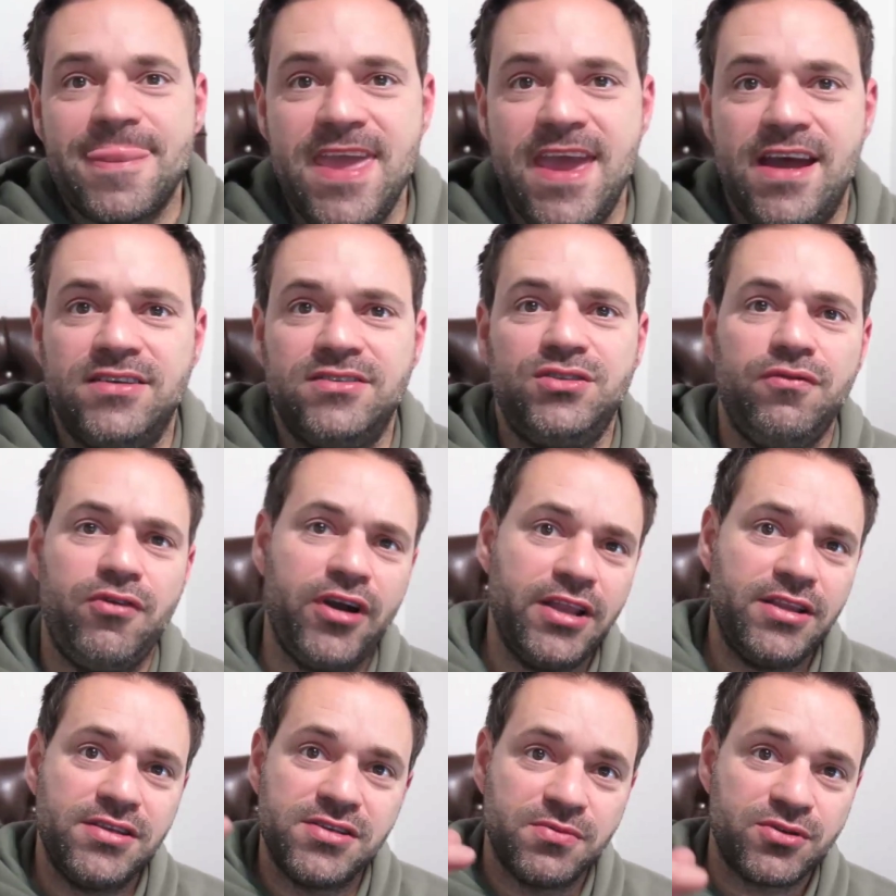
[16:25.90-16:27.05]
yeah, don't
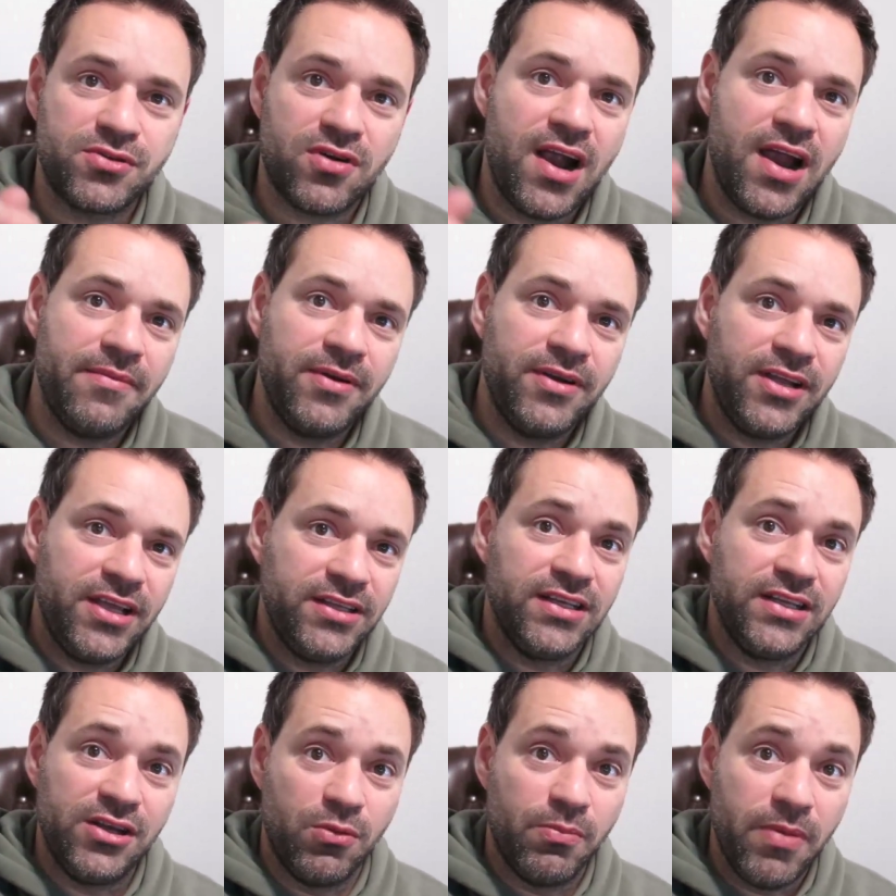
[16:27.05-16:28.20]
forget to subscribe, hit the
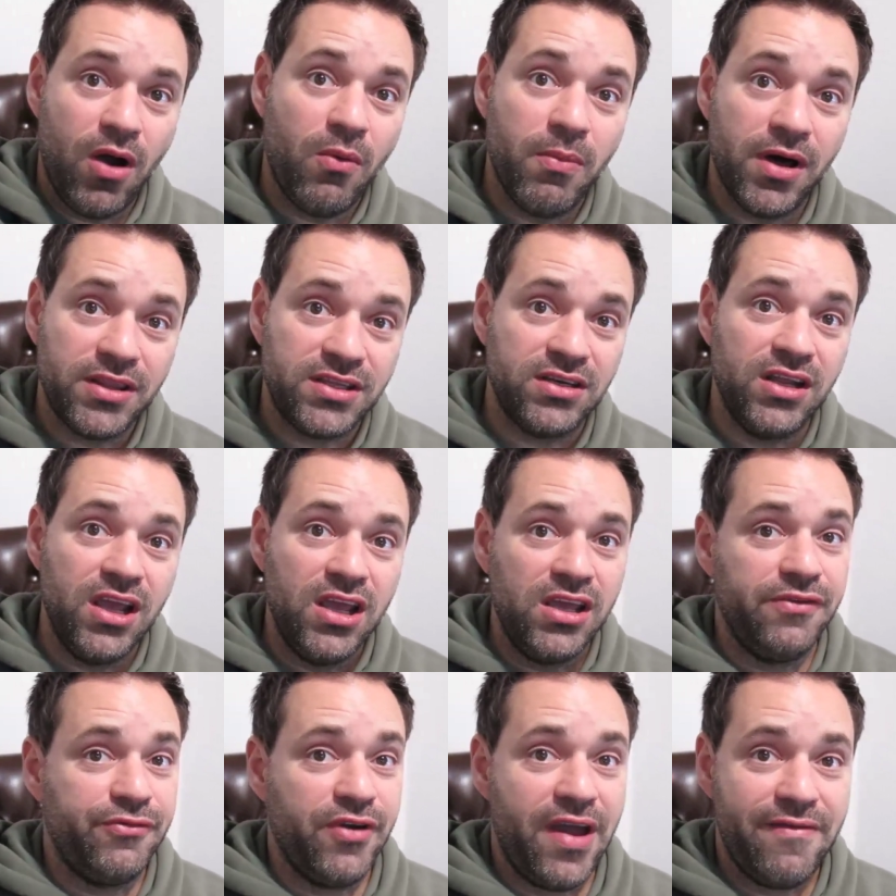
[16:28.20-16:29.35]
little bell button.
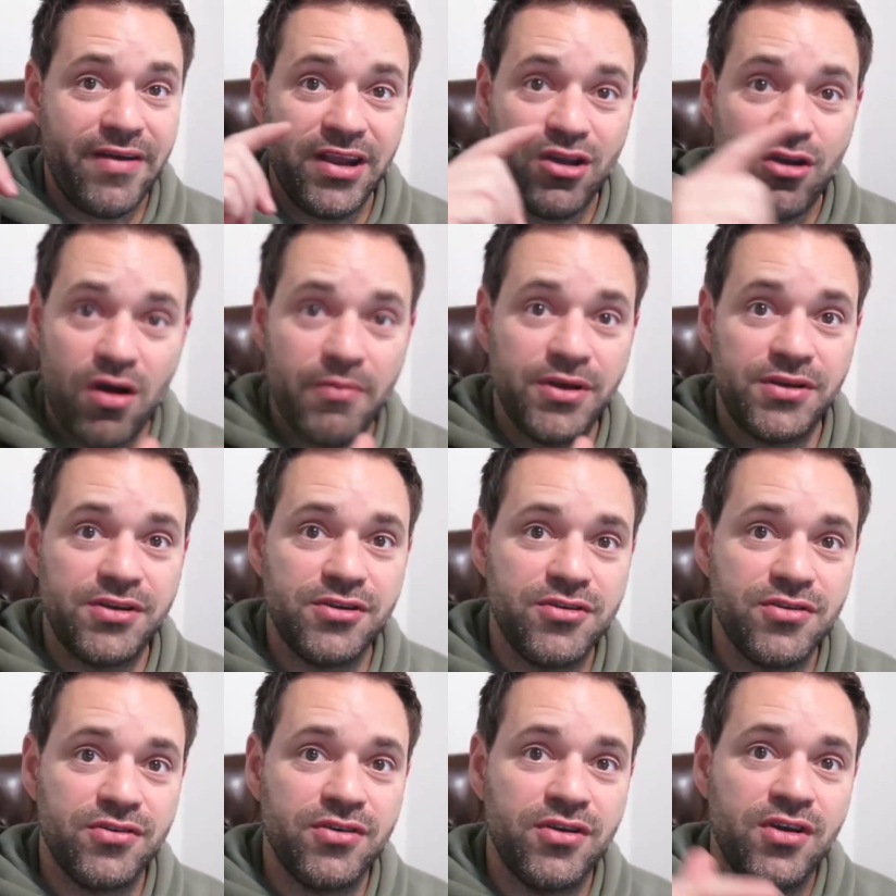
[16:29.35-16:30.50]
If you have any comment to
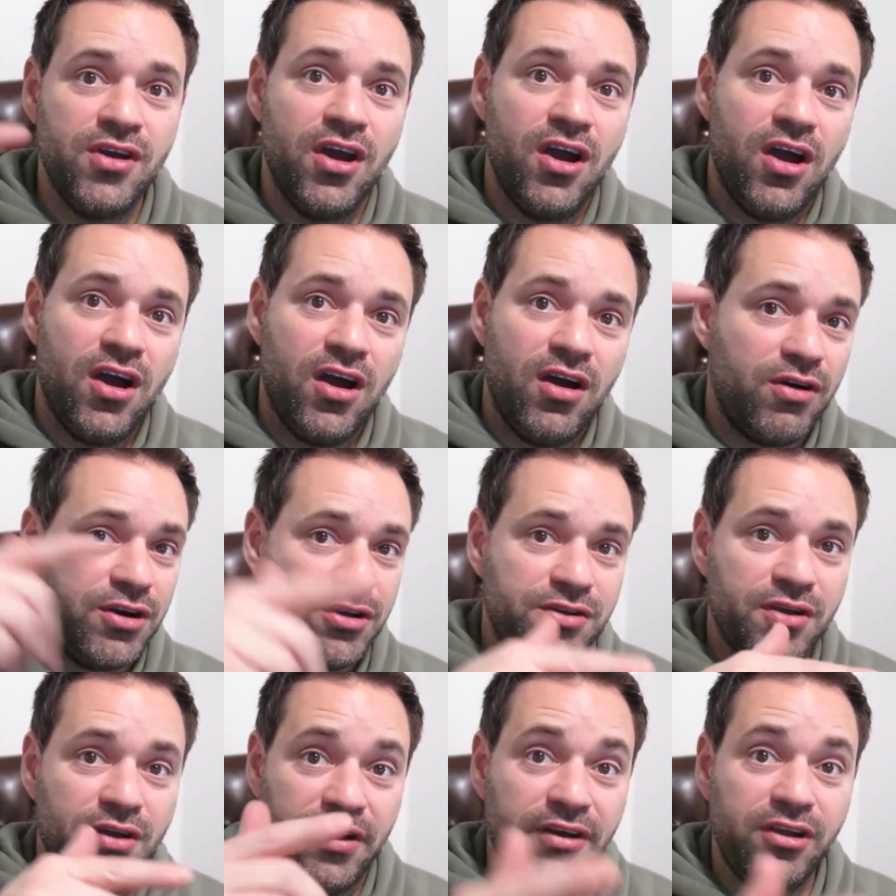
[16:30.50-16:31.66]
do uh, or,
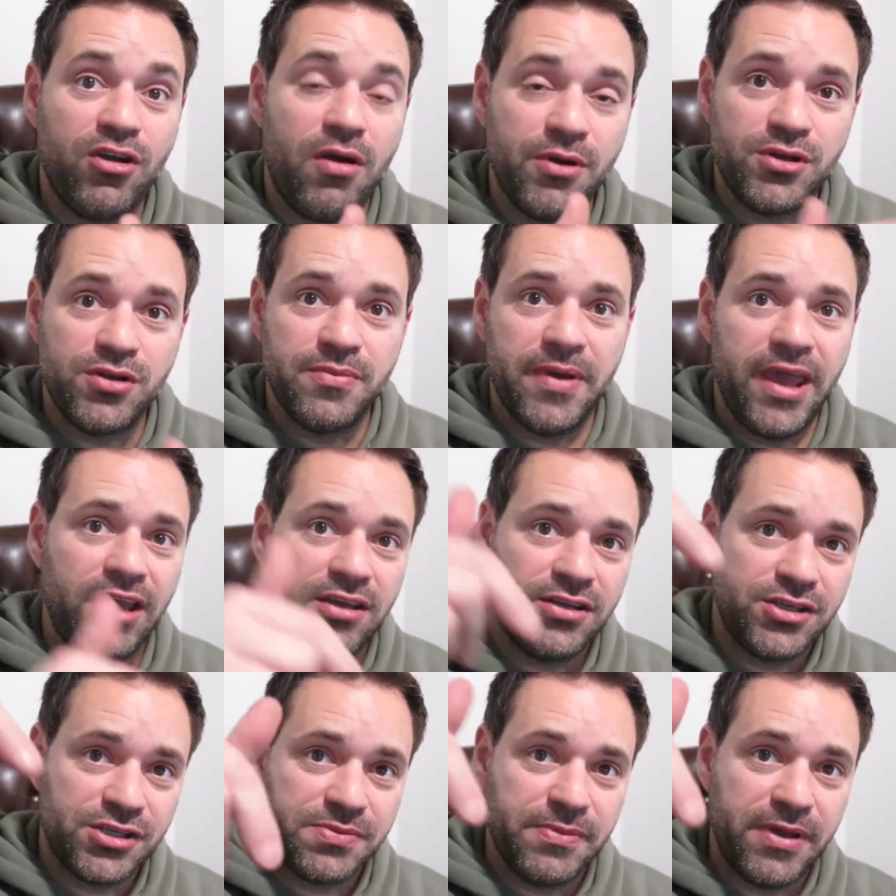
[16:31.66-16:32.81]
or any comment to make,
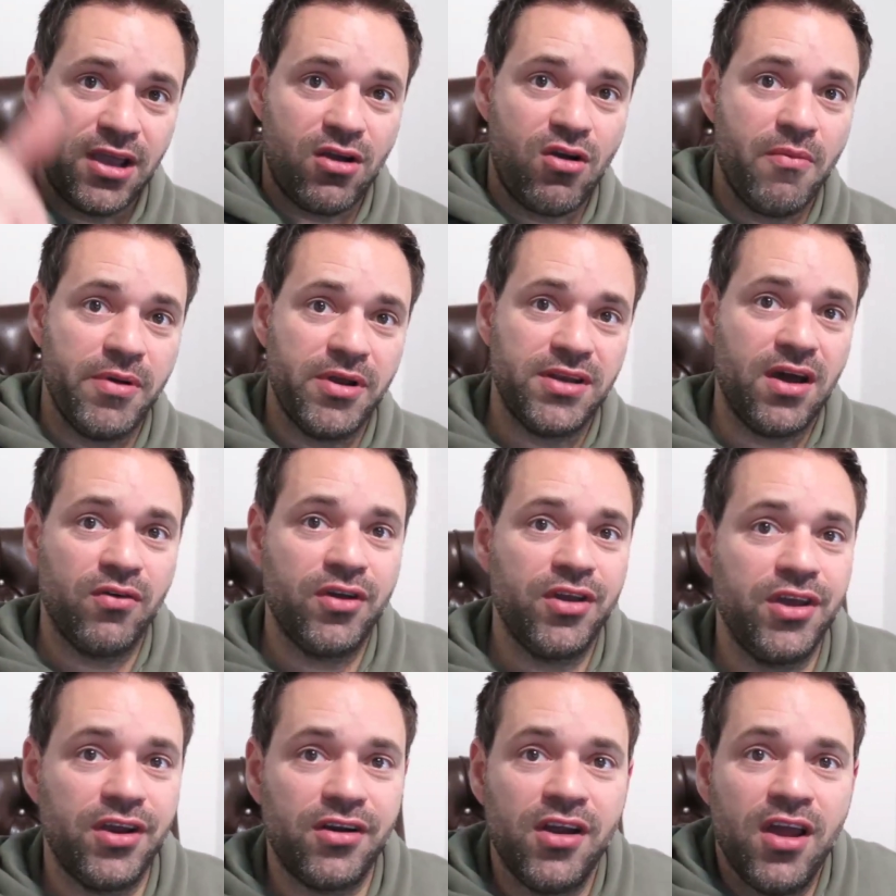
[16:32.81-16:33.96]
just make a comment down
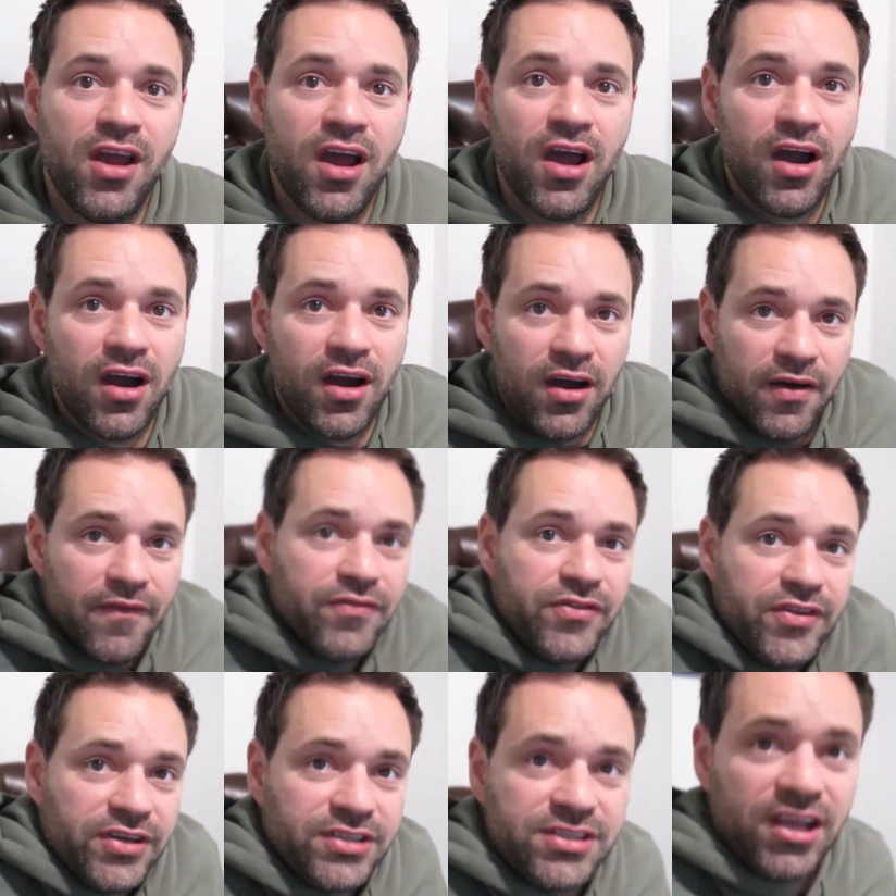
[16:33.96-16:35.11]
here. Um,
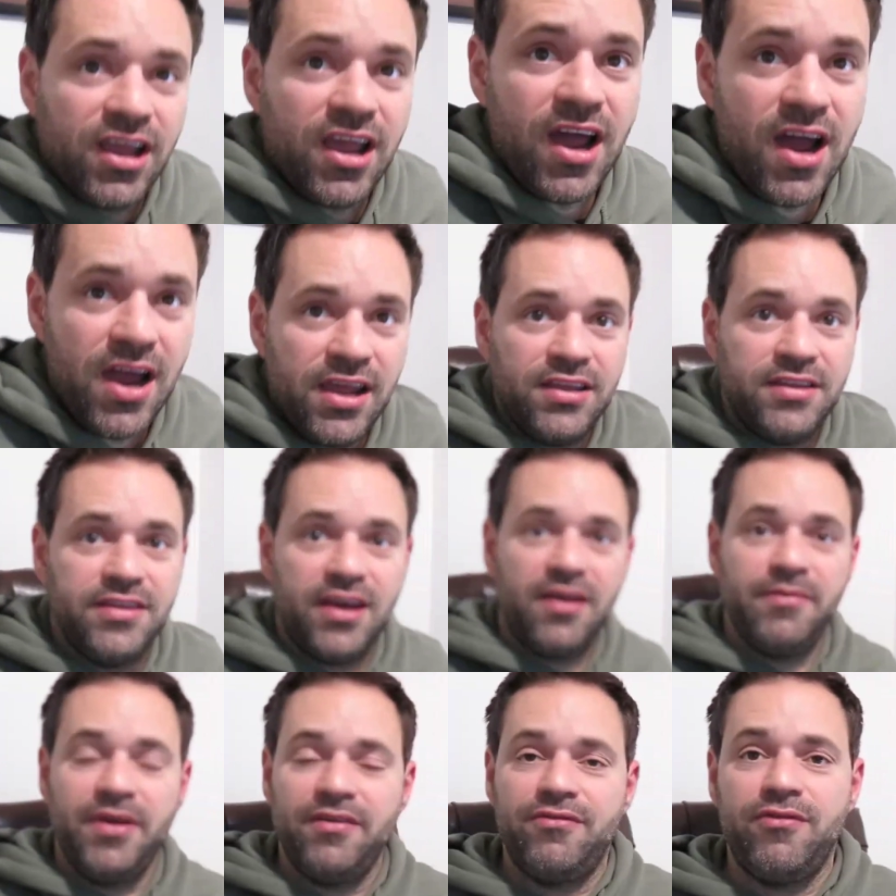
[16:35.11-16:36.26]
there is a guy that I've
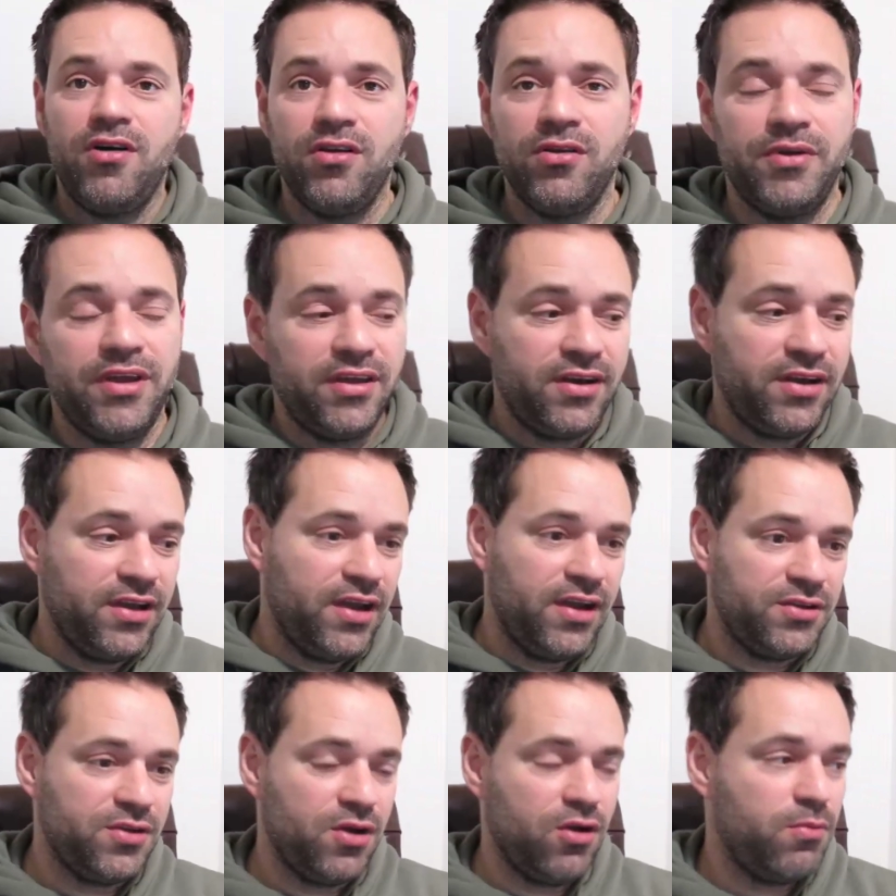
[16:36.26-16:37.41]
been following, and I, I
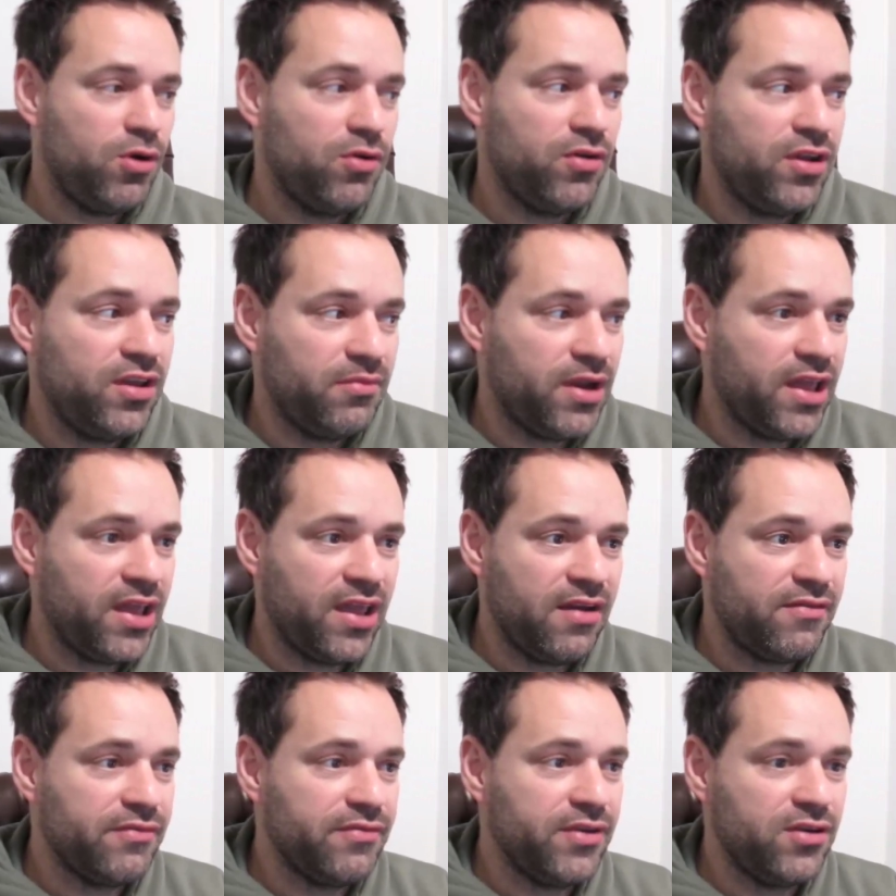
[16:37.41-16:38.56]
talk about him like
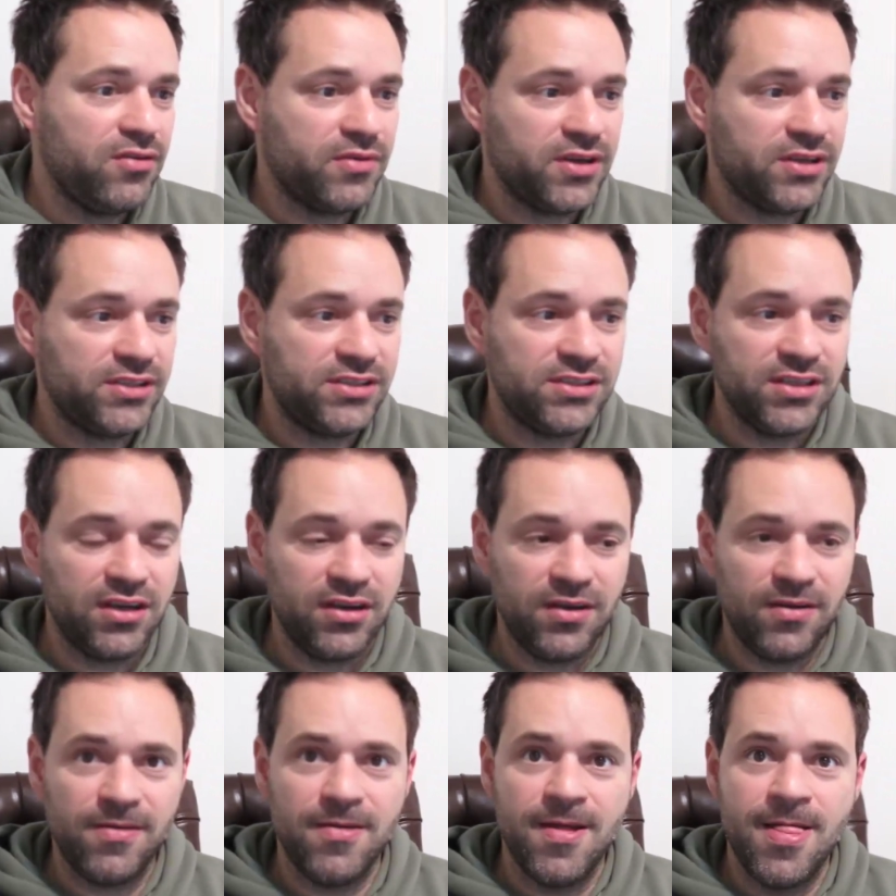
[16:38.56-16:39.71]
every video because
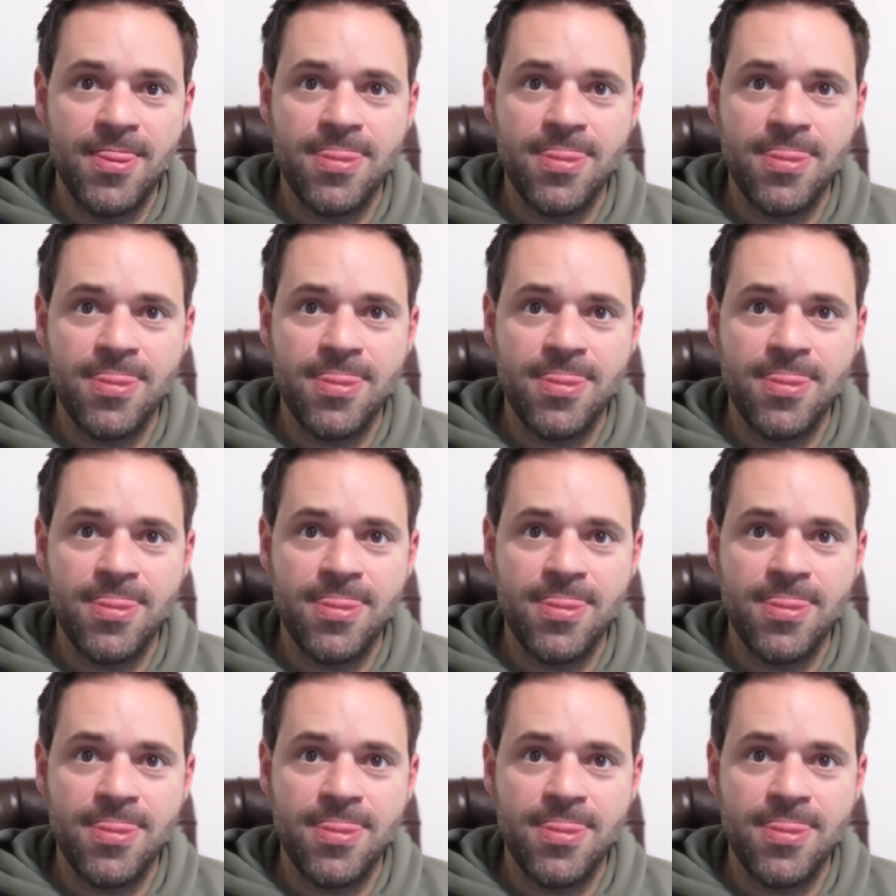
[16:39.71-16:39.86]
uh,